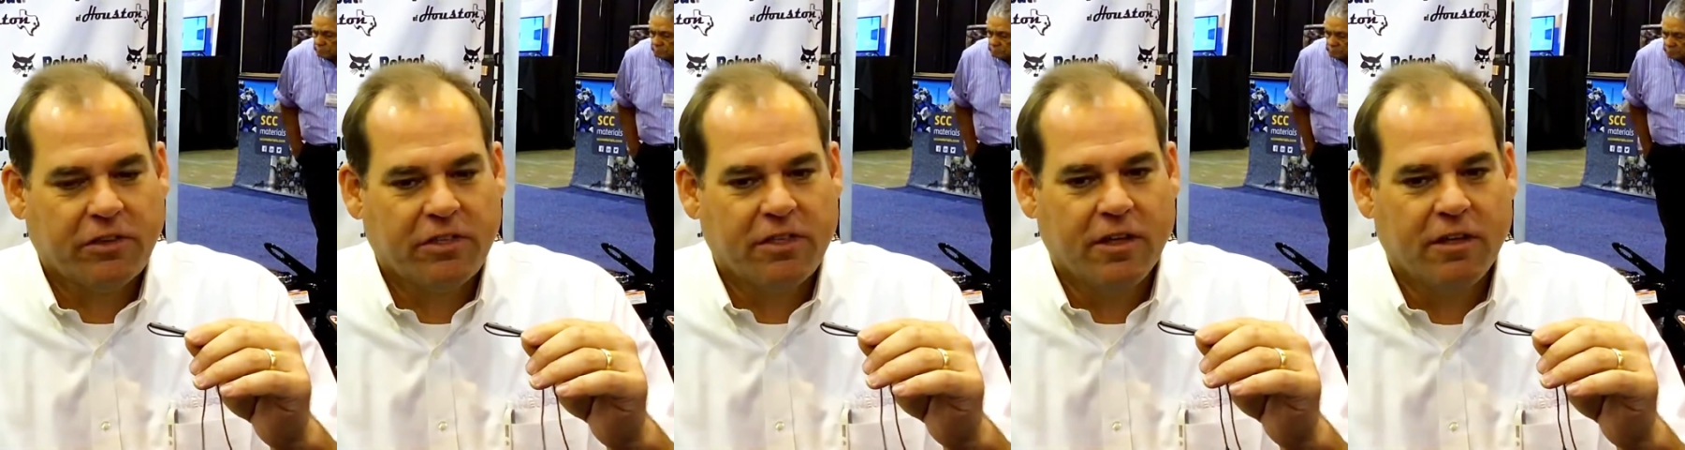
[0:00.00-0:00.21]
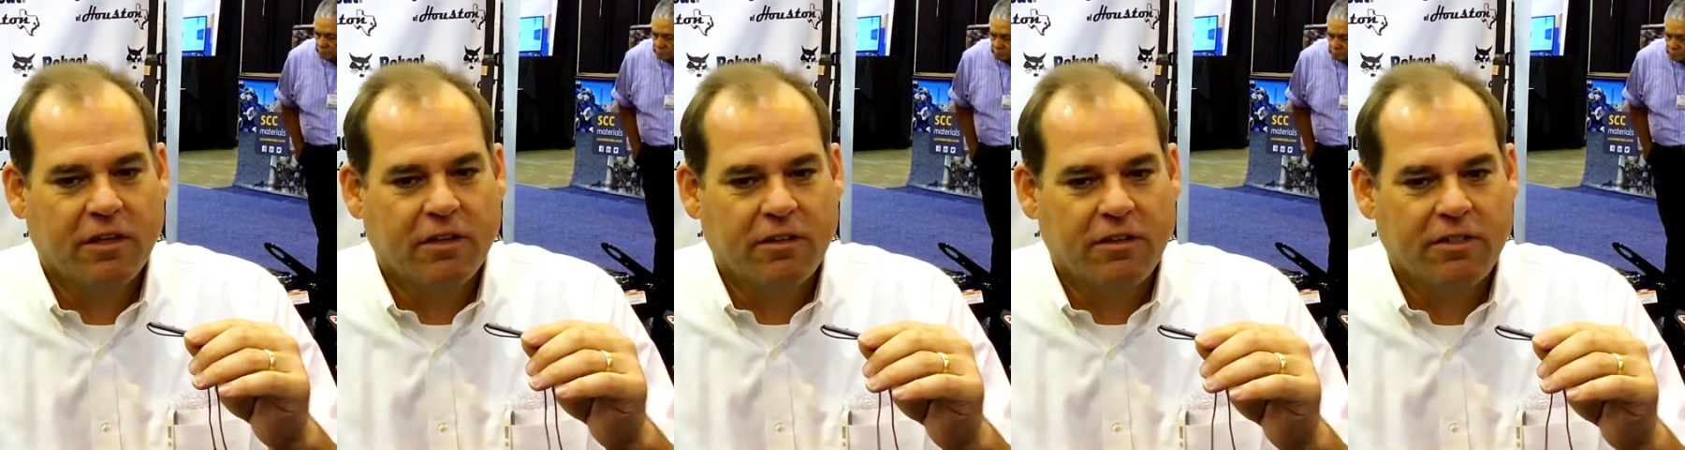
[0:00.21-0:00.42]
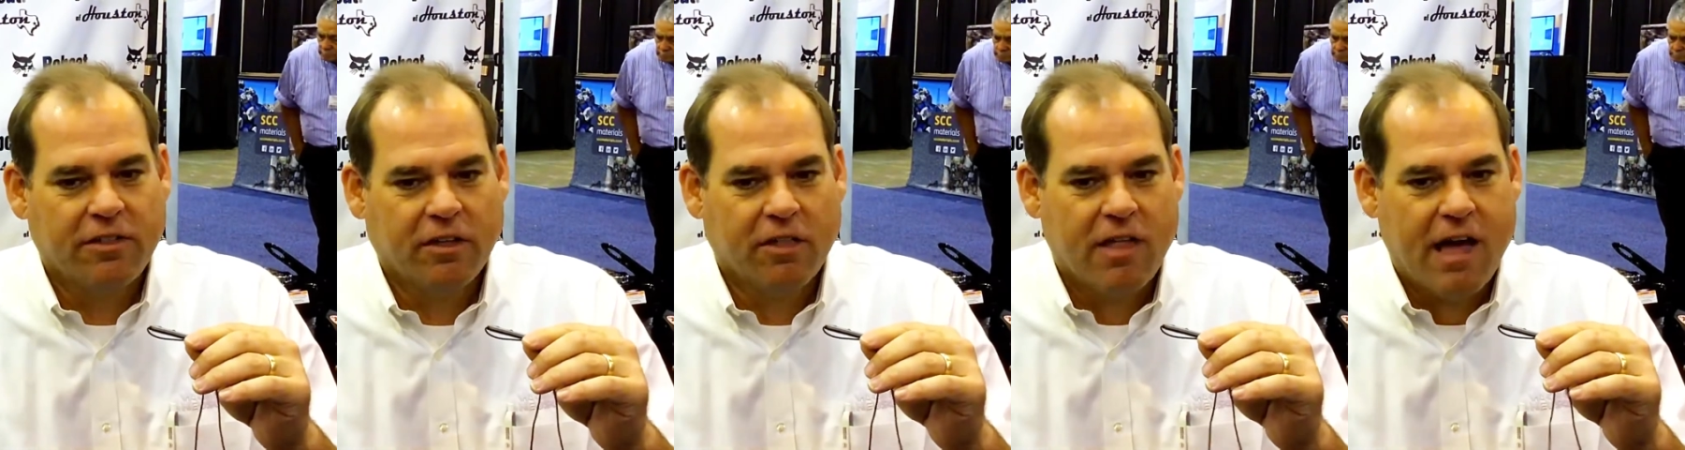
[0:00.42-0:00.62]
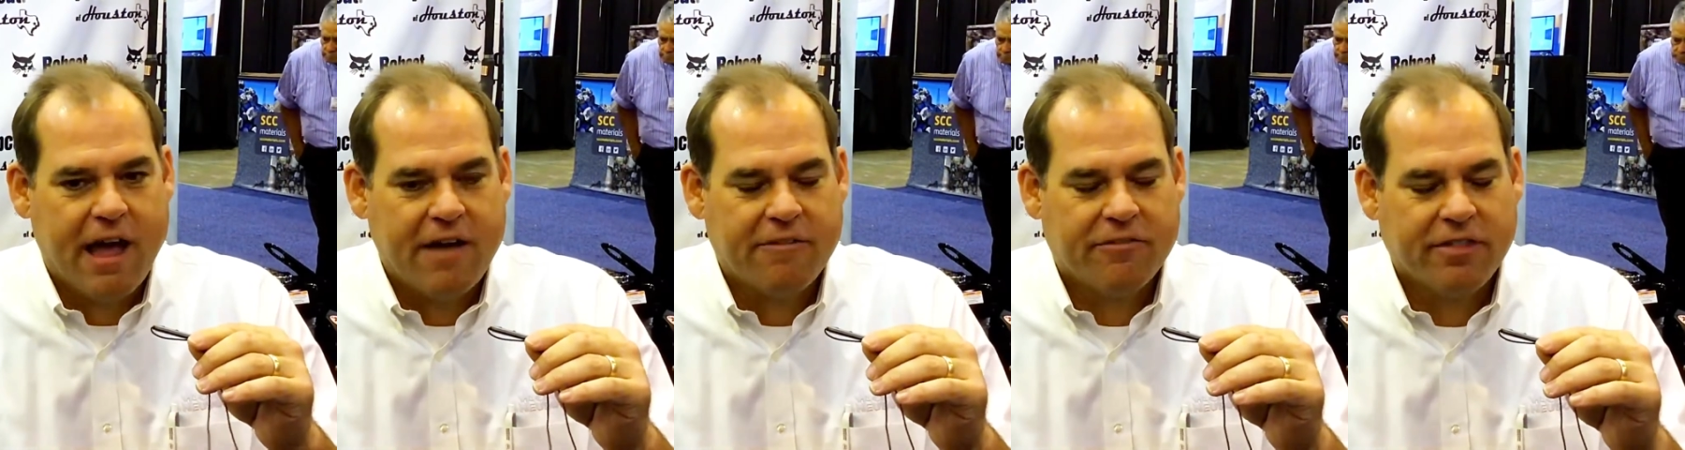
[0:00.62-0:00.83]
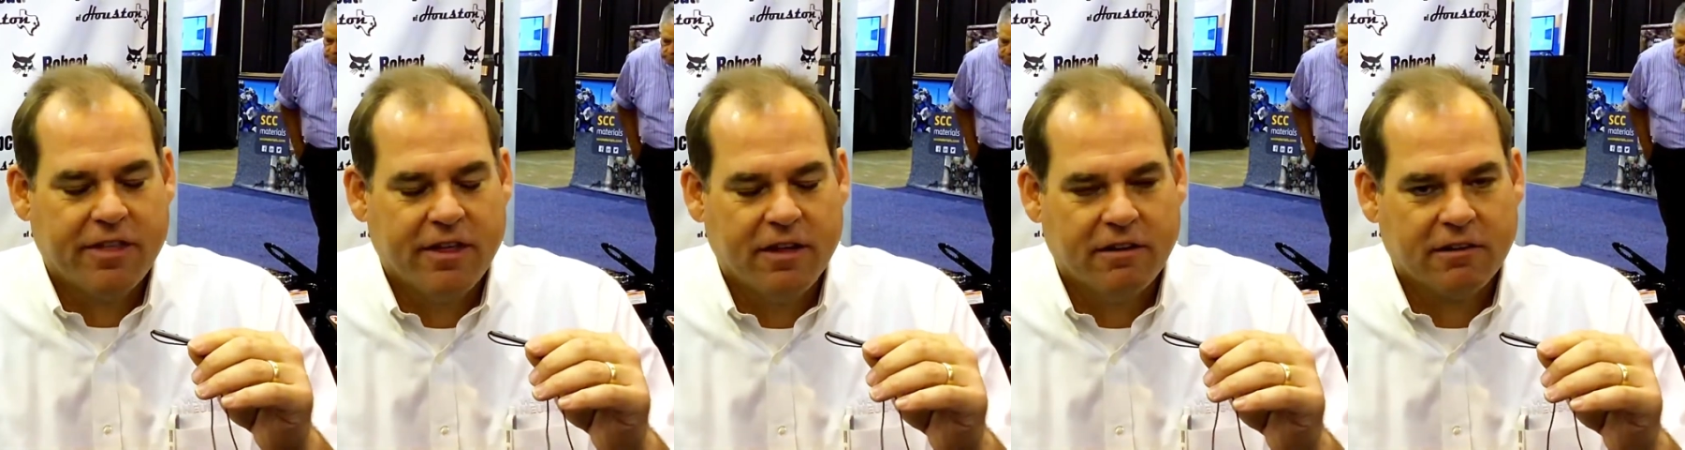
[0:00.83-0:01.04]
of the
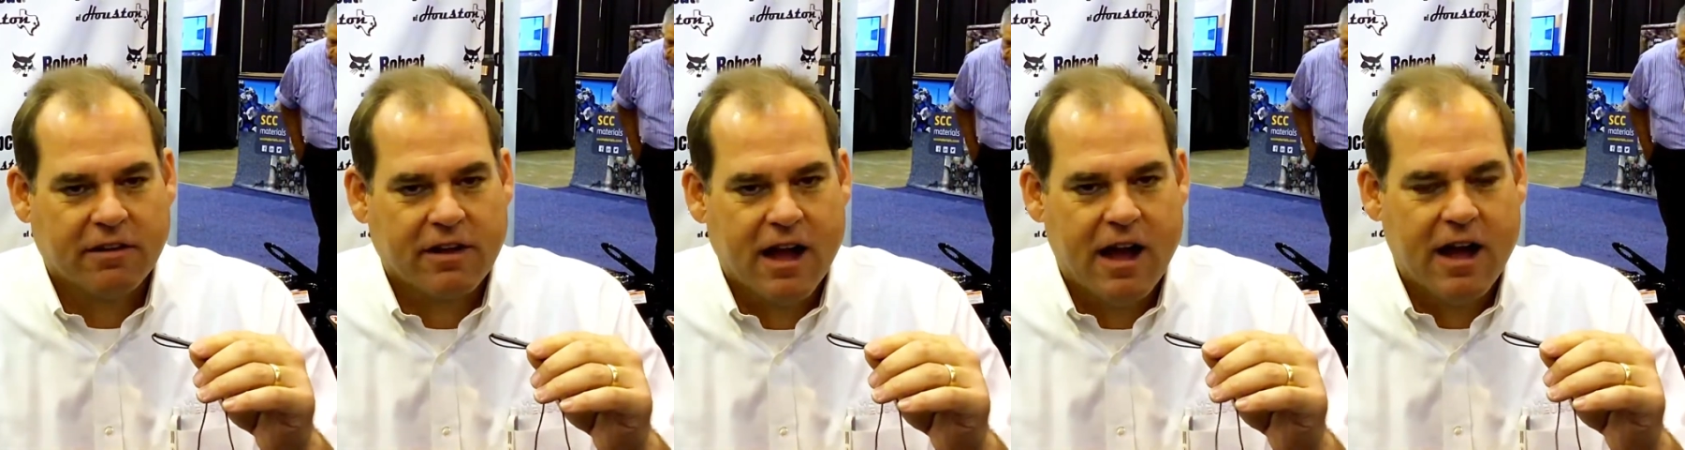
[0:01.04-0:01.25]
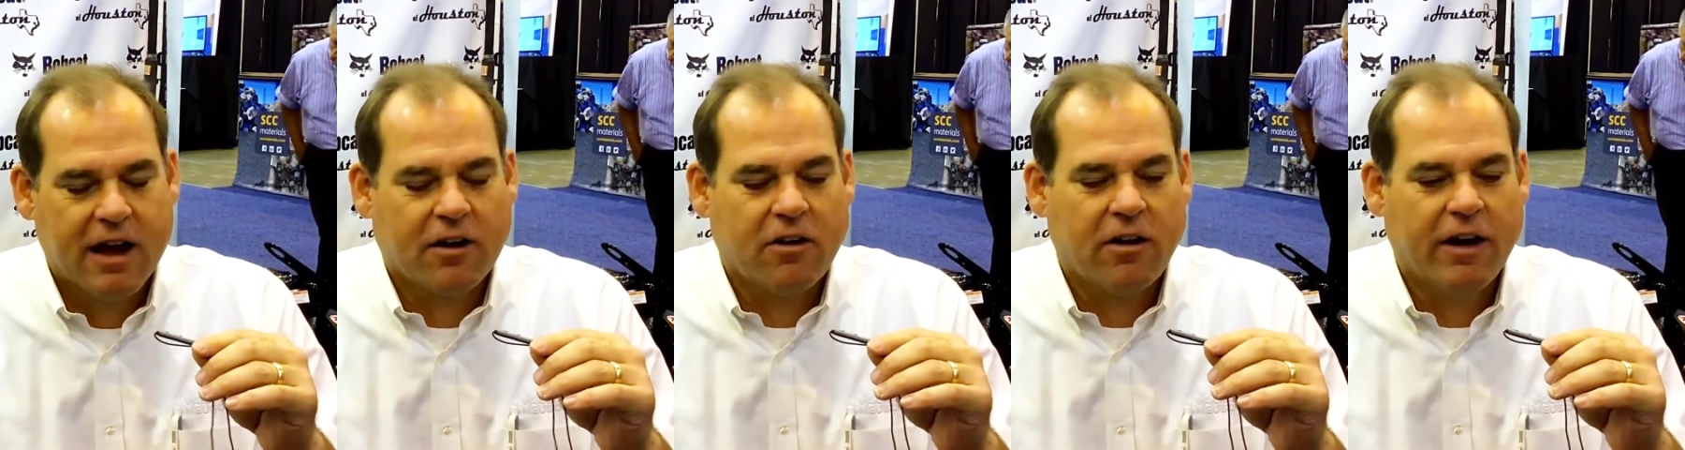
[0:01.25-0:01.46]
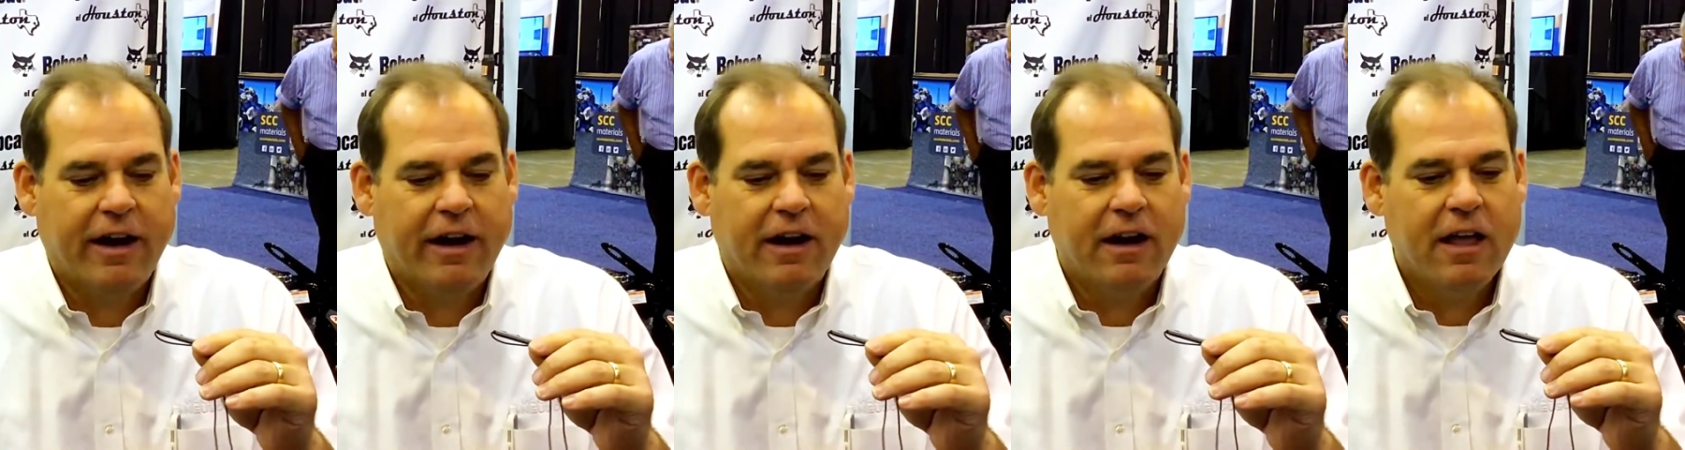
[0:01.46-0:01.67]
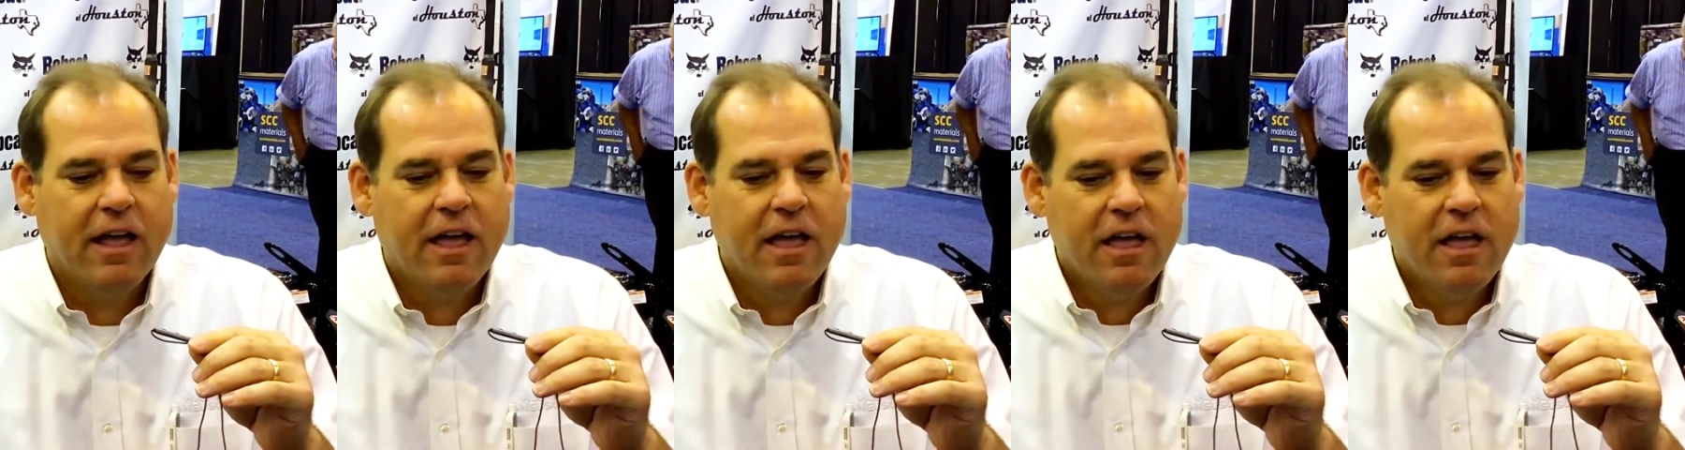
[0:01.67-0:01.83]
life of the concrete.